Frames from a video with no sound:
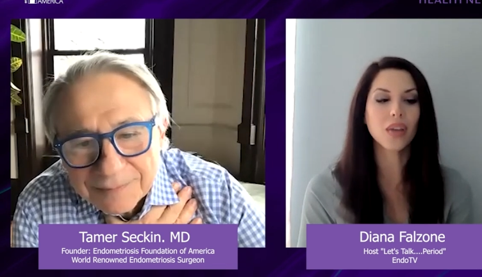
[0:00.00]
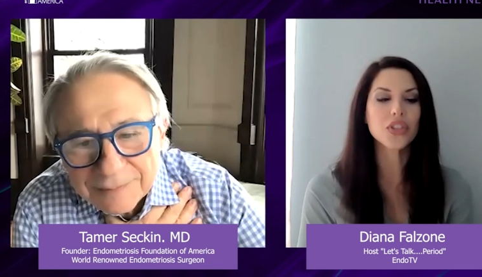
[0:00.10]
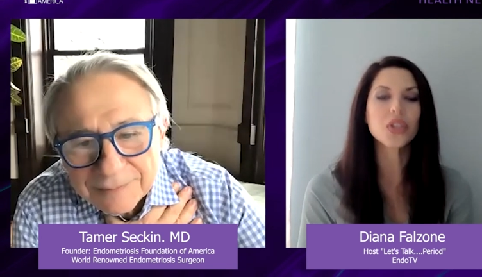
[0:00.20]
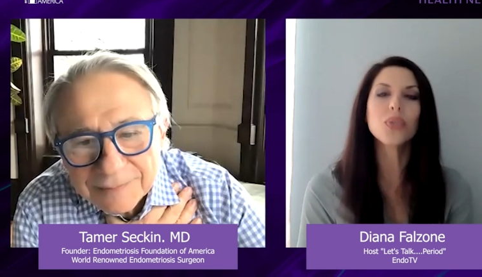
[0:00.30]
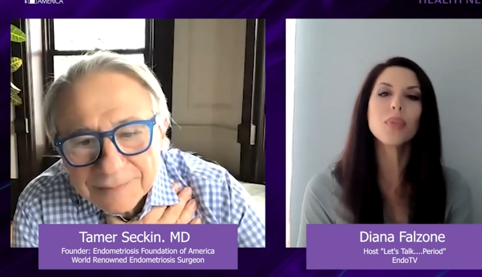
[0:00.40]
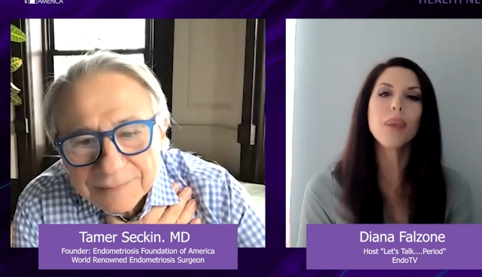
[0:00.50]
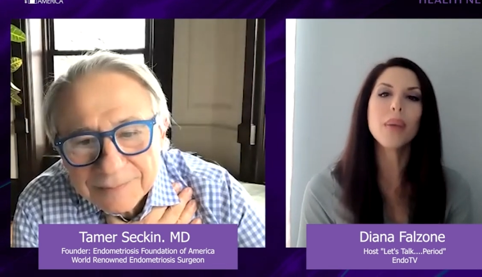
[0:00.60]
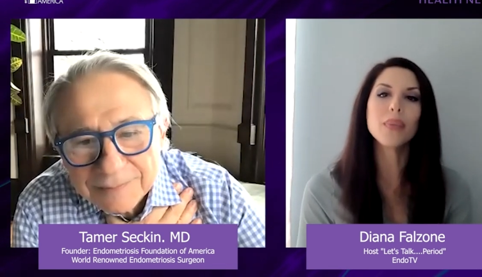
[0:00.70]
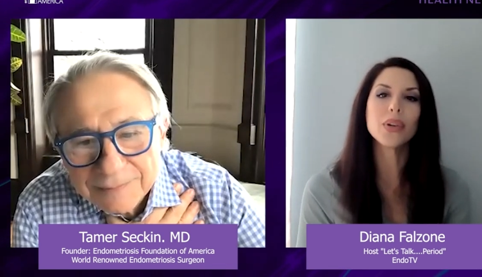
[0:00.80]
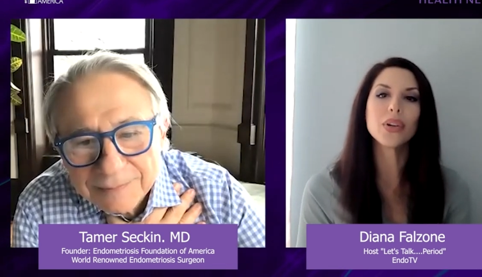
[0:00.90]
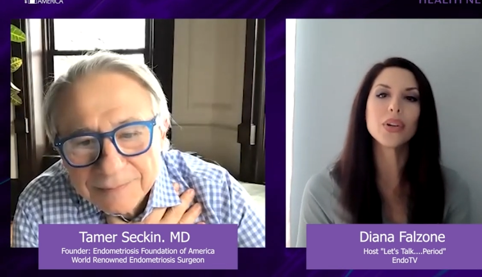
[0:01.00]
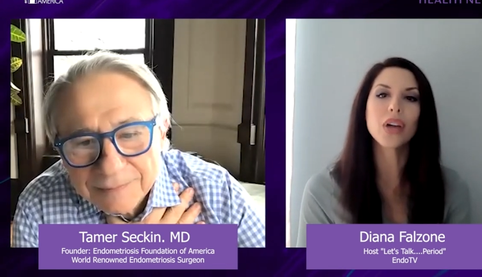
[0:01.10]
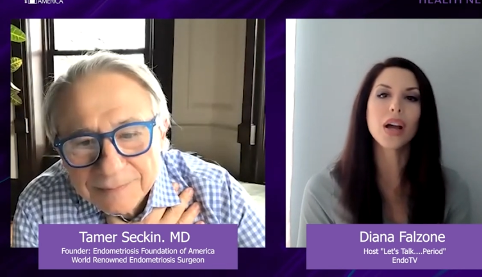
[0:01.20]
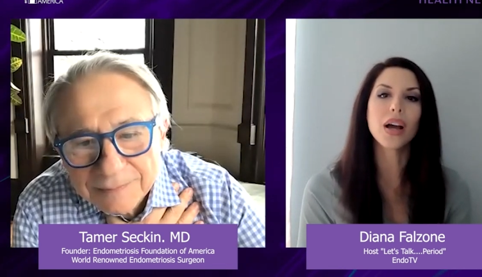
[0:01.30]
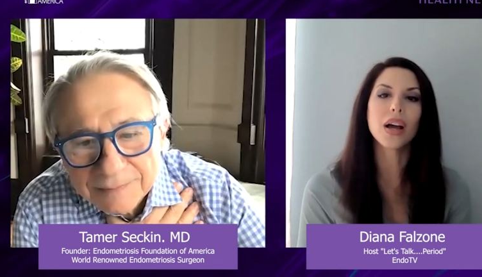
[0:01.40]
Speaker 1: do you remember
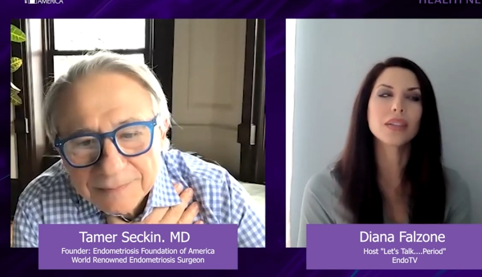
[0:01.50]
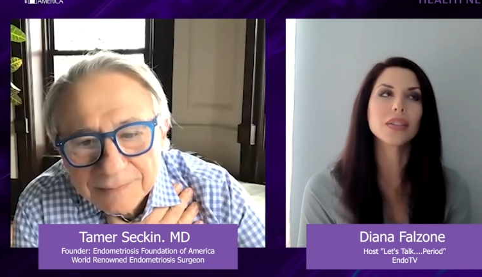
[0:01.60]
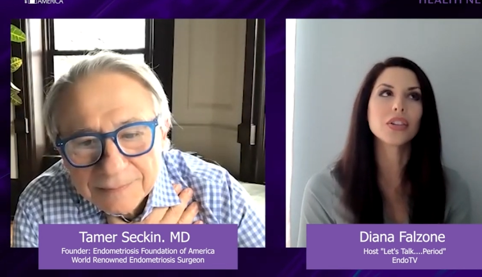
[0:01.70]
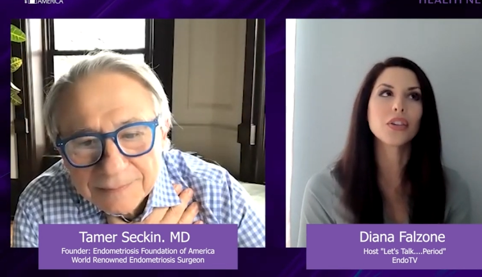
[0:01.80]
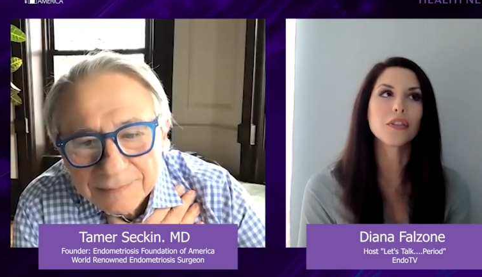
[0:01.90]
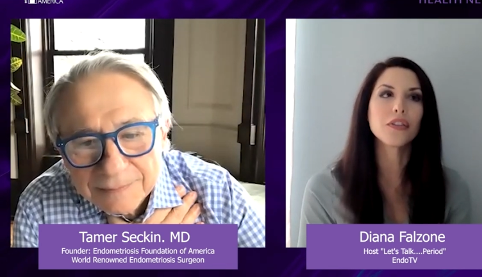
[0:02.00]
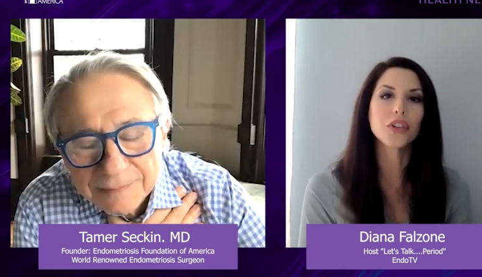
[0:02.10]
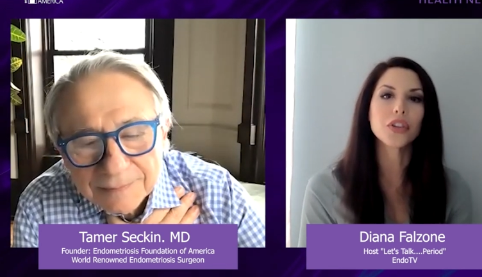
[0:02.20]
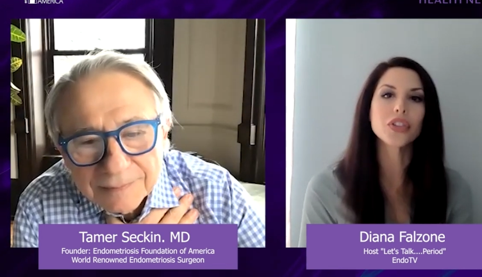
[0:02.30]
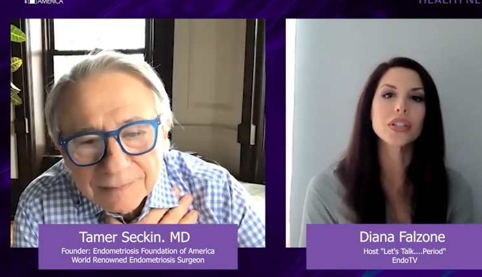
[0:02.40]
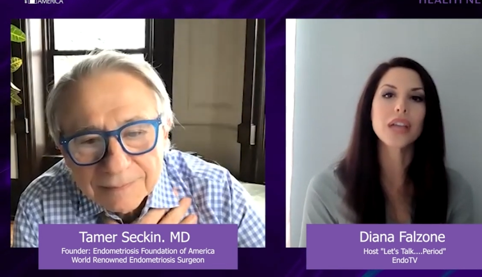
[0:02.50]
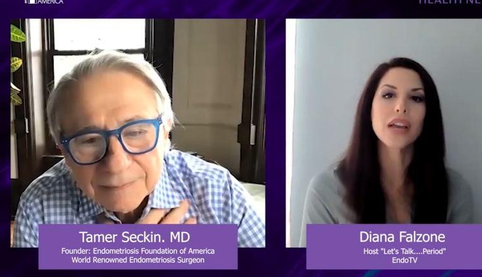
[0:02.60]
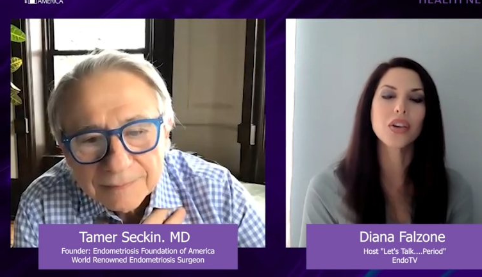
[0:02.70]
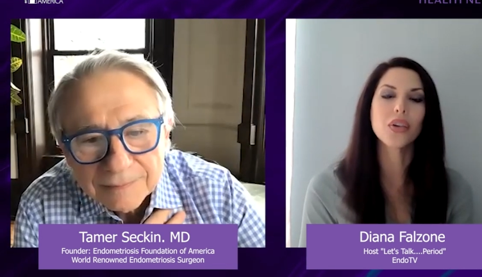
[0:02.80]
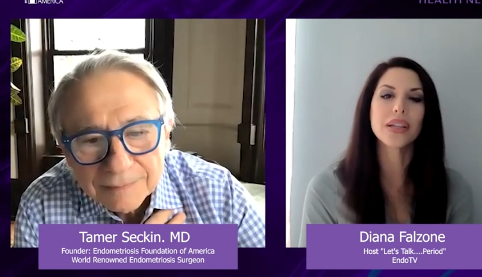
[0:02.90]
uh, your first
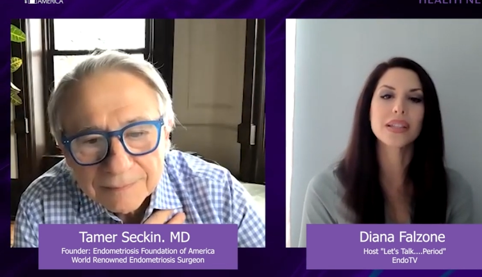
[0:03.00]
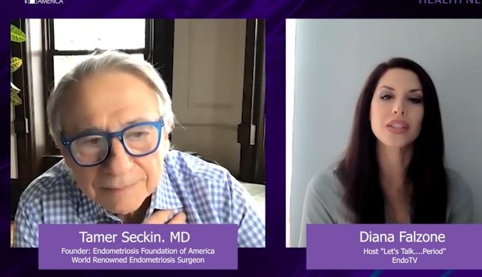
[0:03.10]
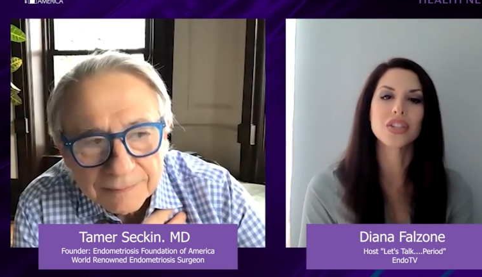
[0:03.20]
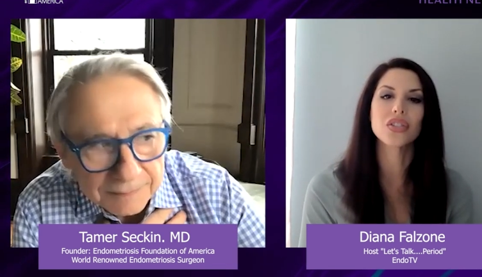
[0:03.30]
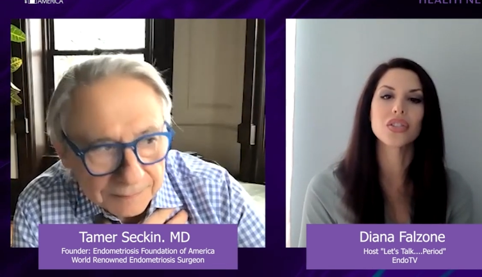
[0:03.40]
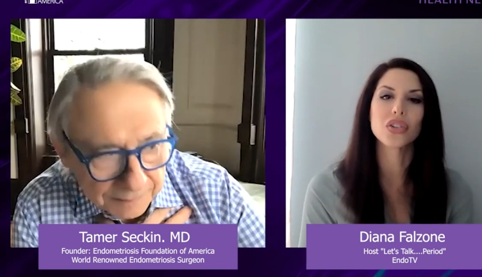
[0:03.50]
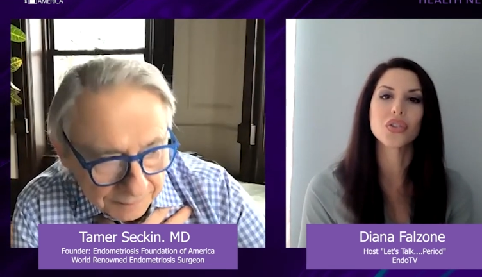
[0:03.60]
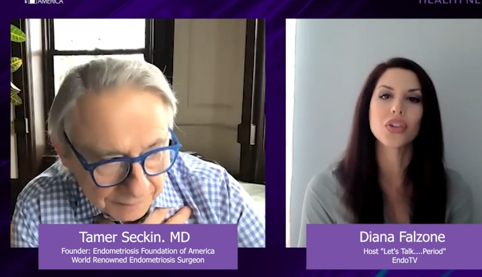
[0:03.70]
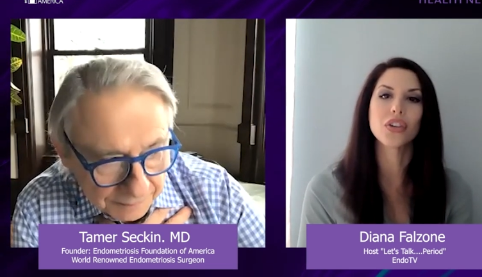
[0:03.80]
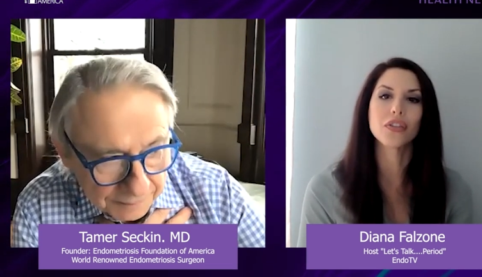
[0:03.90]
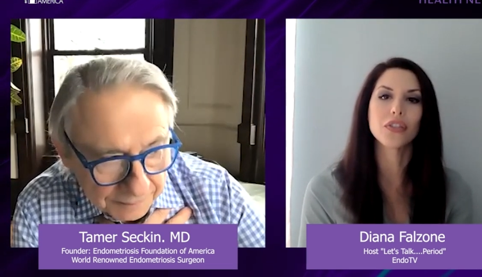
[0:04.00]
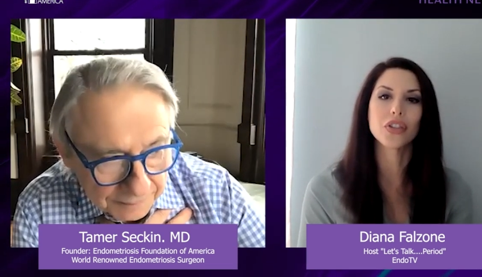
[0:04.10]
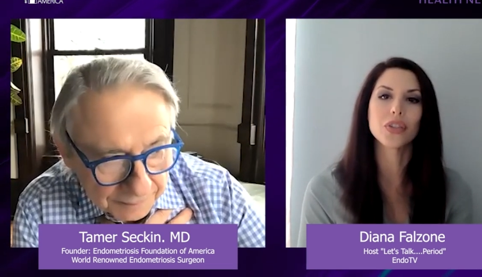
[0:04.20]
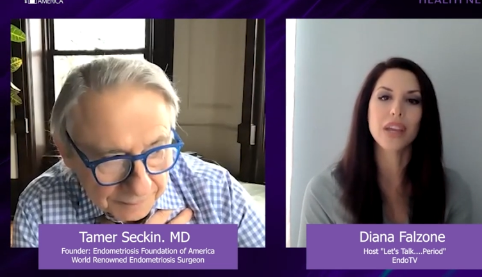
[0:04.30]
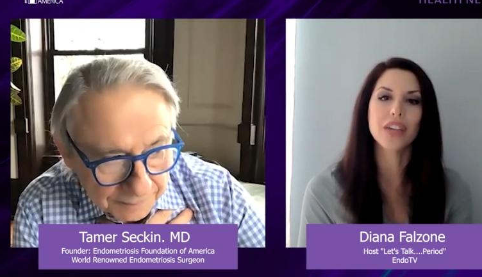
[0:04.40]
endo excision surgery your
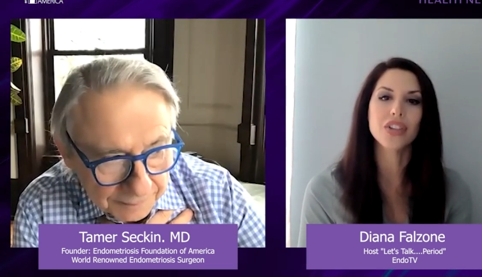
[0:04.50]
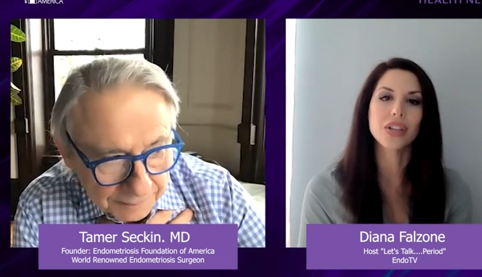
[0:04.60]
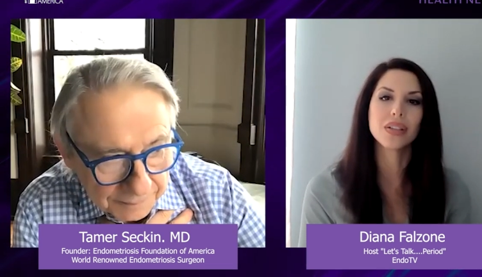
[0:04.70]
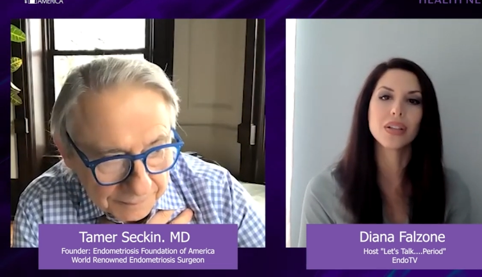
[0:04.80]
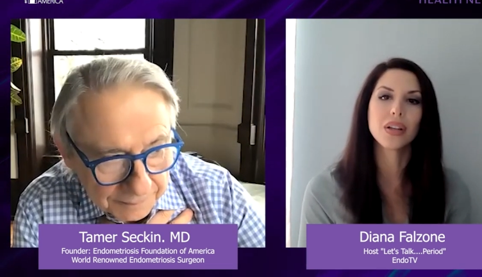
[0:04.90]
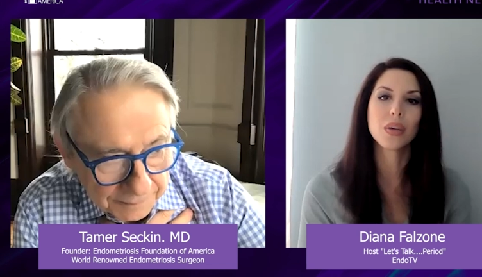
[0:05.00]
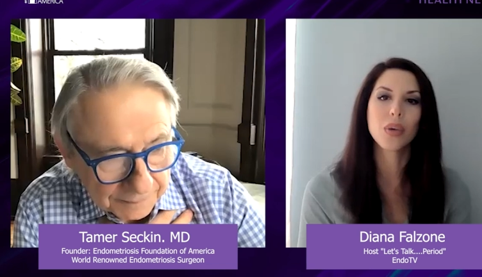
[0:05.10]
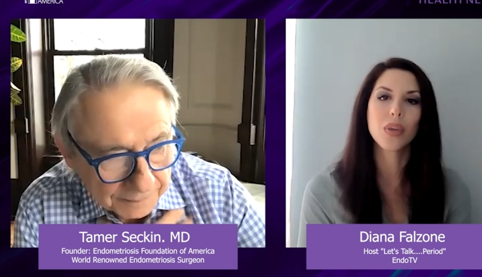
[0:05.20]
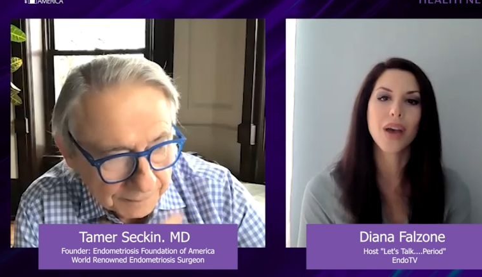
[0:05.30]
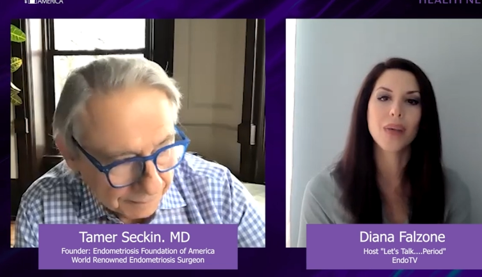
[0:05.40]
first patient what that